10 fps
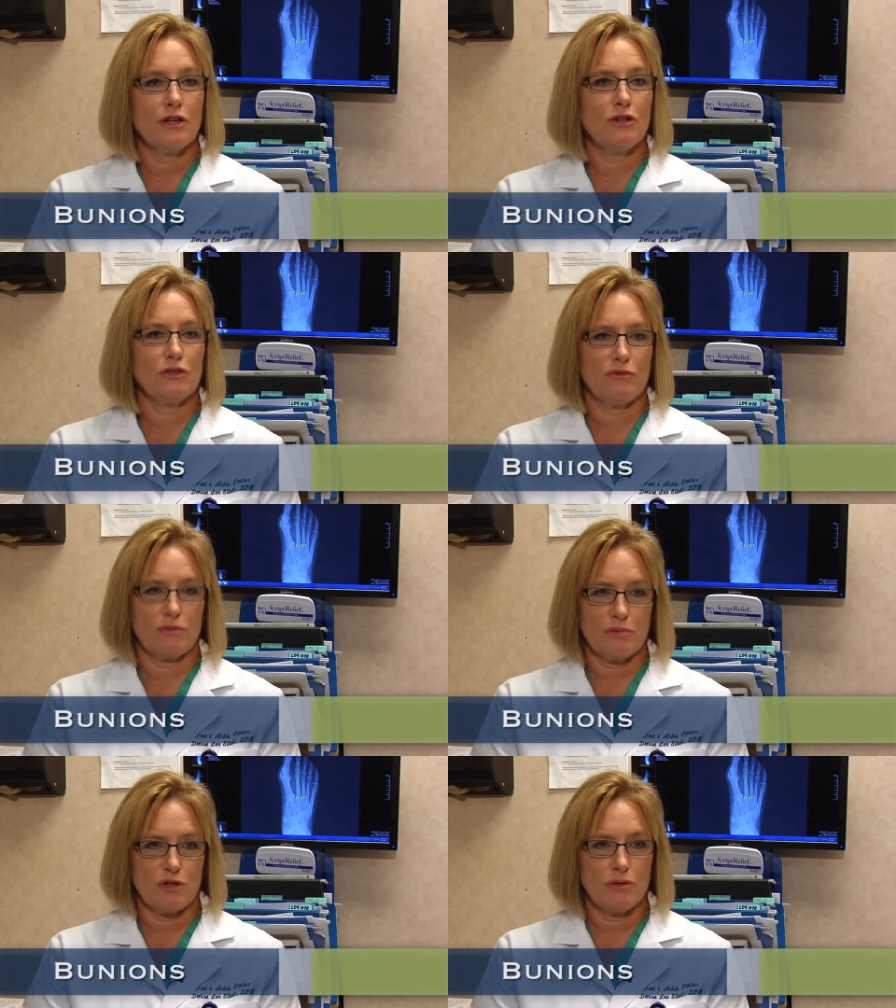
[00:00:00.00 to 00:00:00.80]
usually
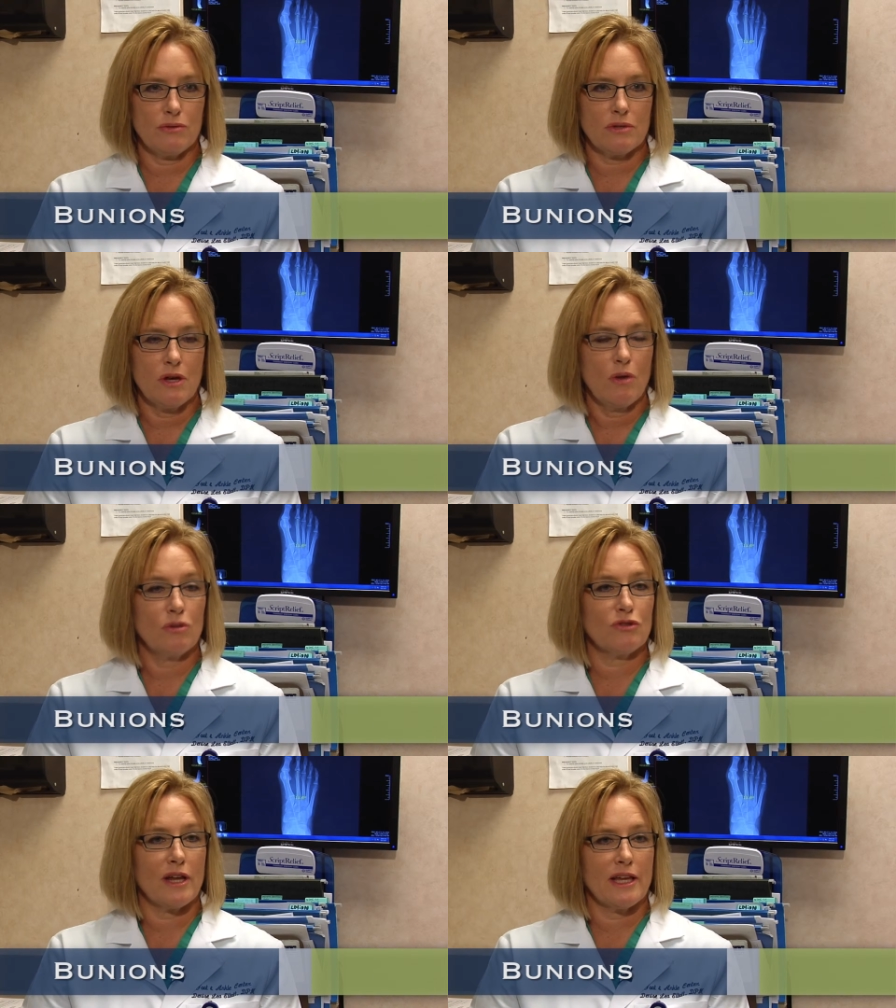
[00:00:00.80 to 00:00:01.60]
from shoes.
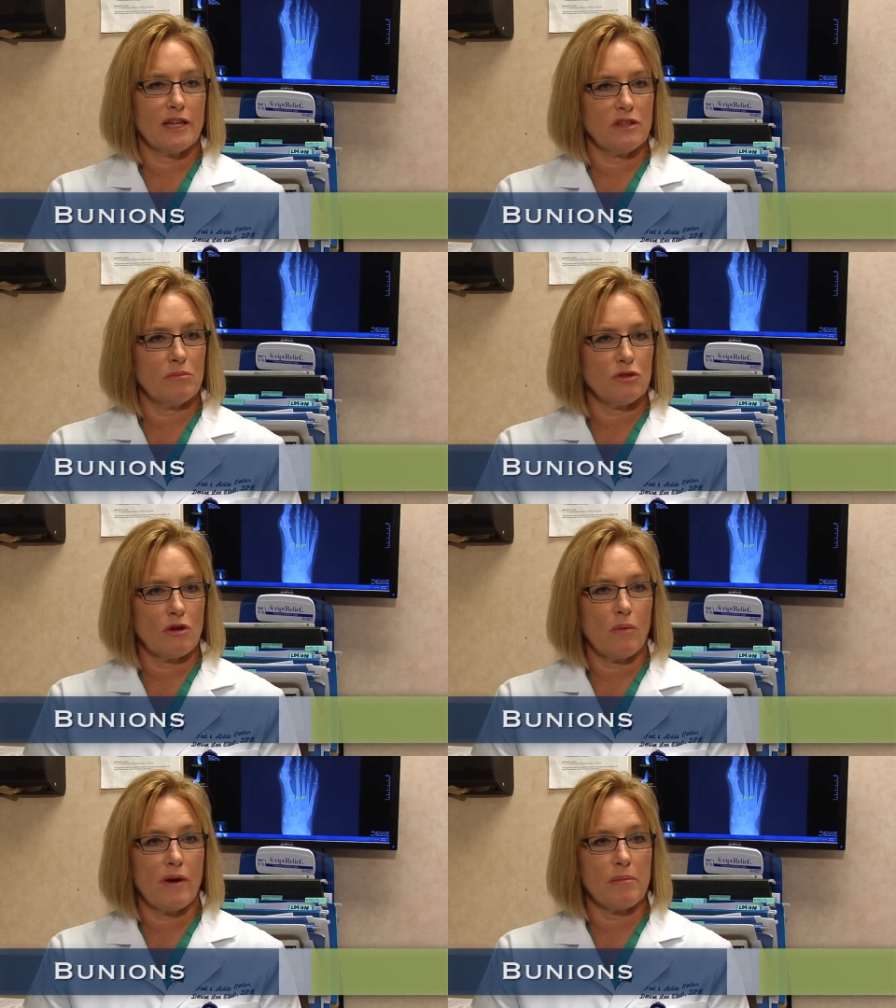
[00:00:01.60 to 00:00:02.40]
We'll try to get them to
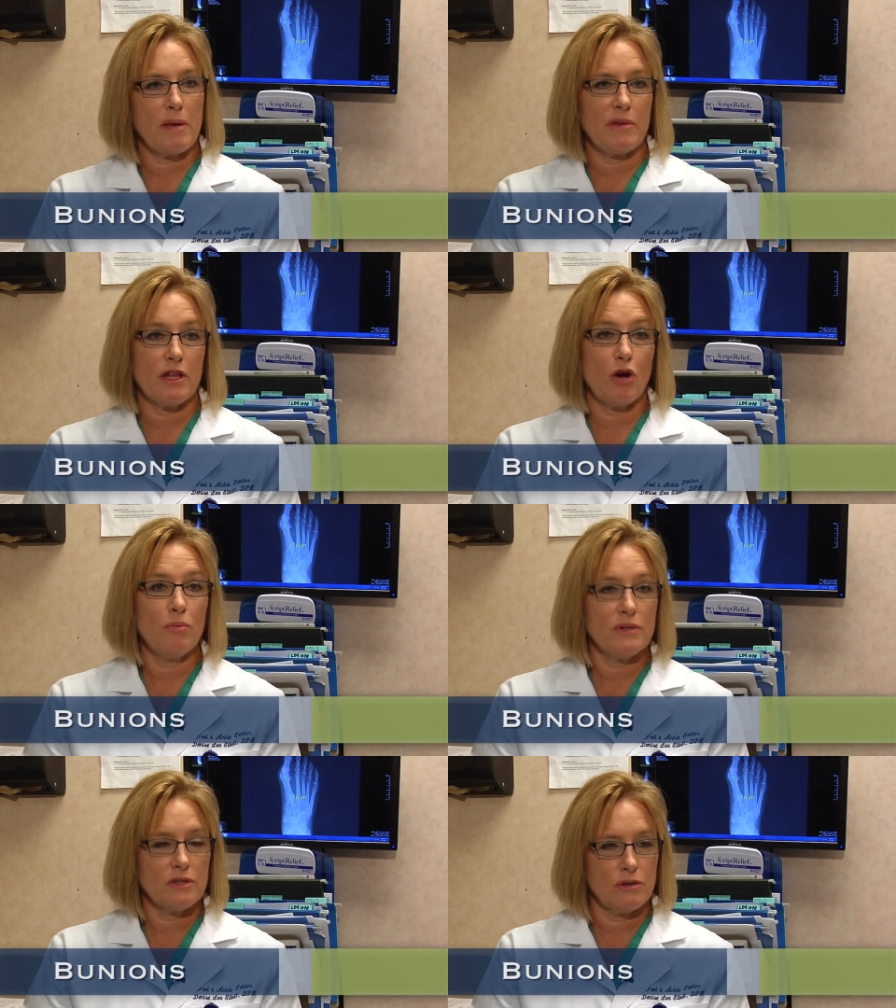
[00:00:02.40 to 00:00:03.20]
start wearing maybe an
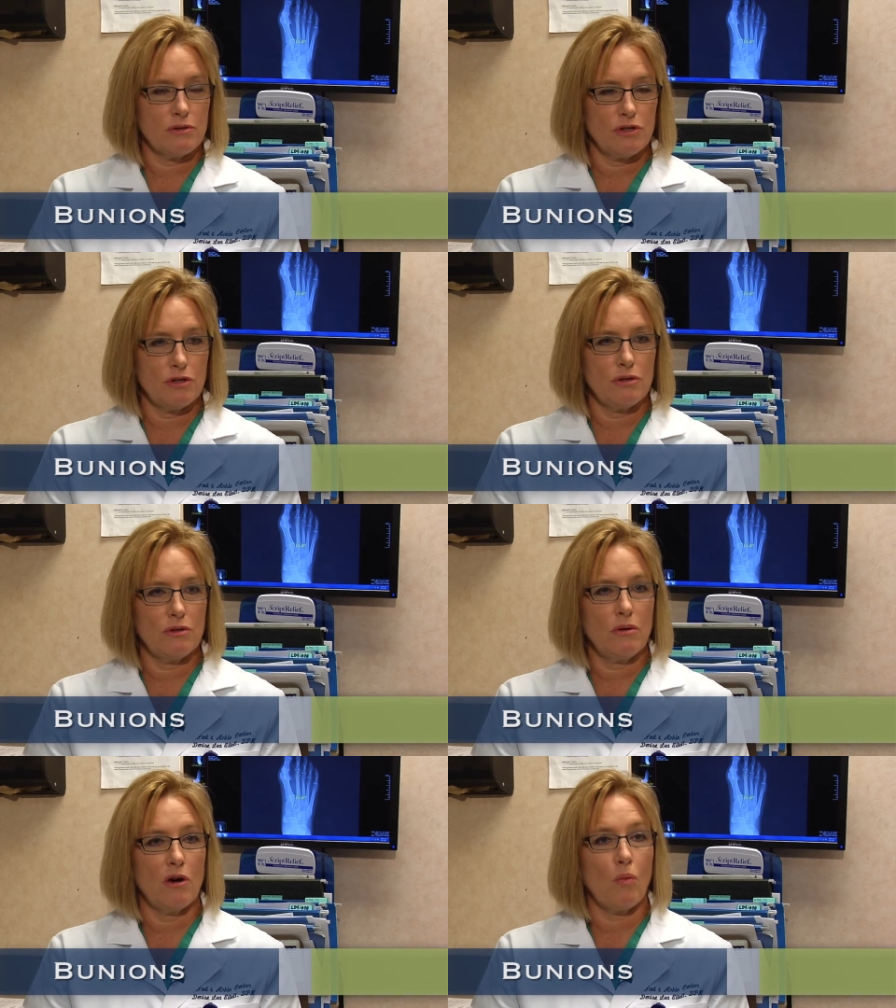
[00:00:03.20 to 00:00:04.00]
open-toe
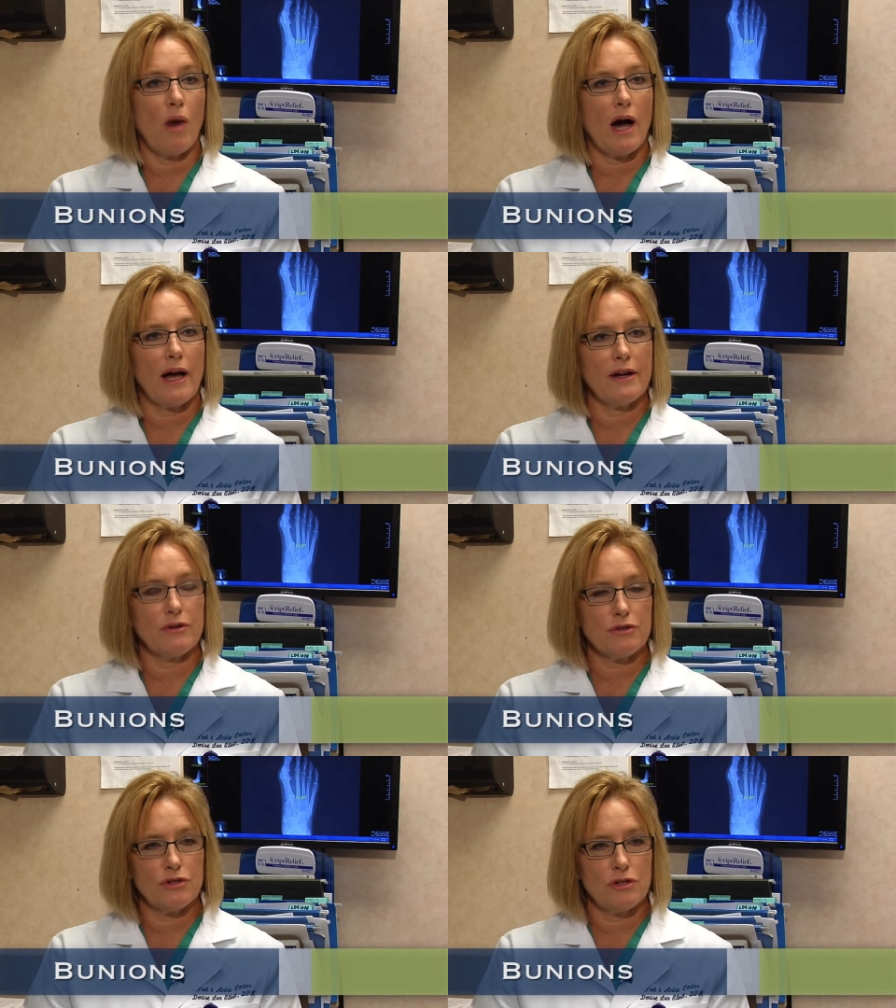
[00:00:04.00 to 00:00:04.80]
shoe, a
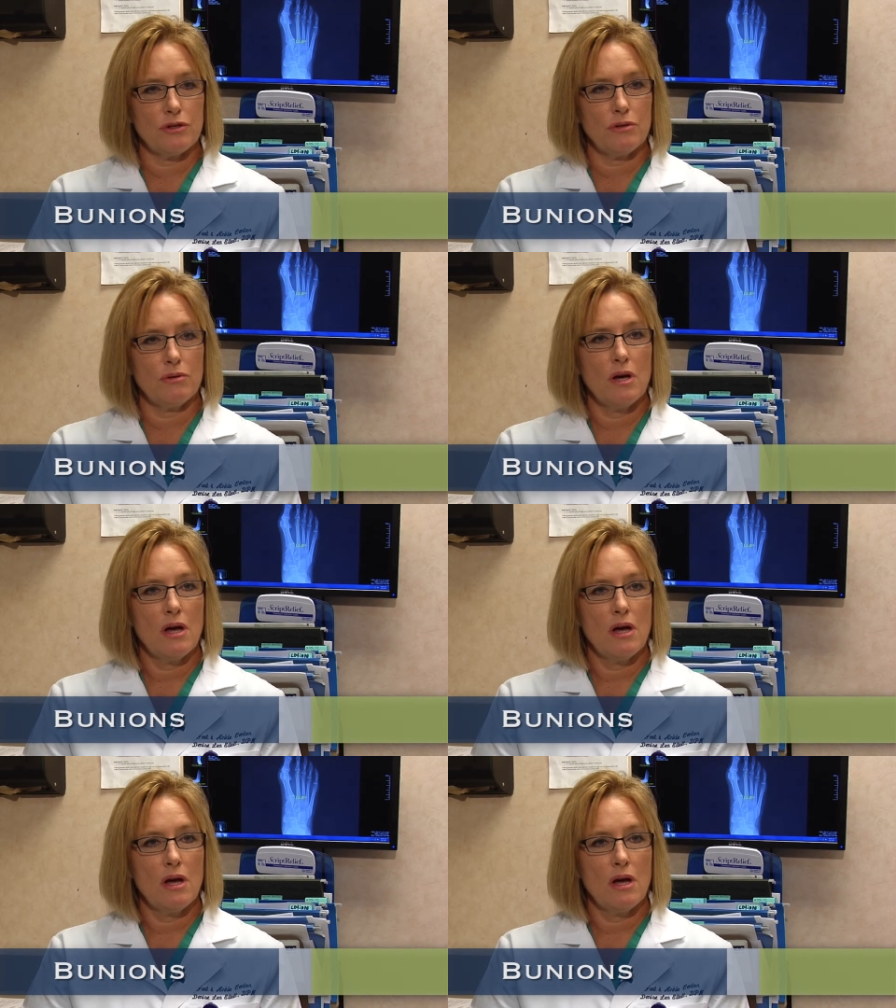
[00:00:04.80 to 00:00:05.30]
wider shoe,